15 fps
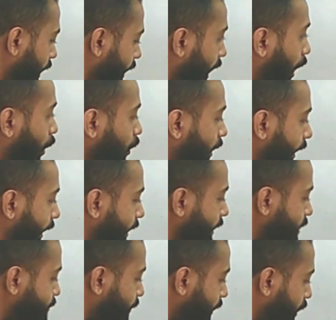Now, in
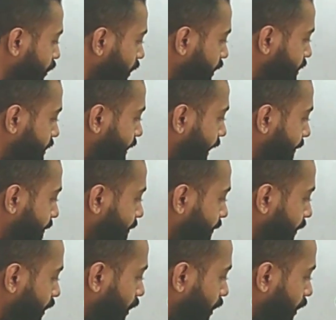this particular step,